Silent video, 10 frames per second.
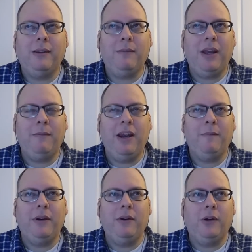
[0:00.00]
May
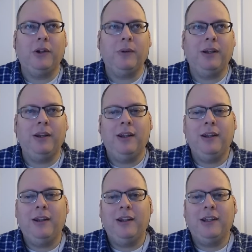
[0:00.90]
have been Knowles when
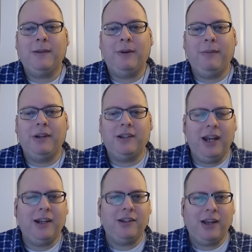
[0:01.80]
somebody mentioned,
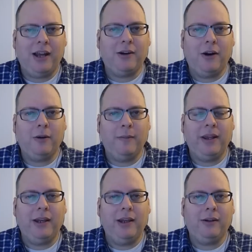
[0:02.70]
hey, could Jahad Carter be
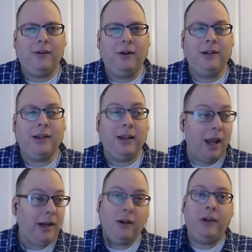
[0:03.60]
that nickel? And he's like,
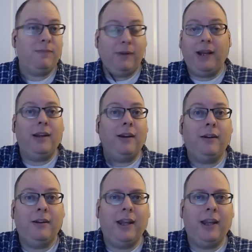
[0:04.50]
yeah, you know, he's played there.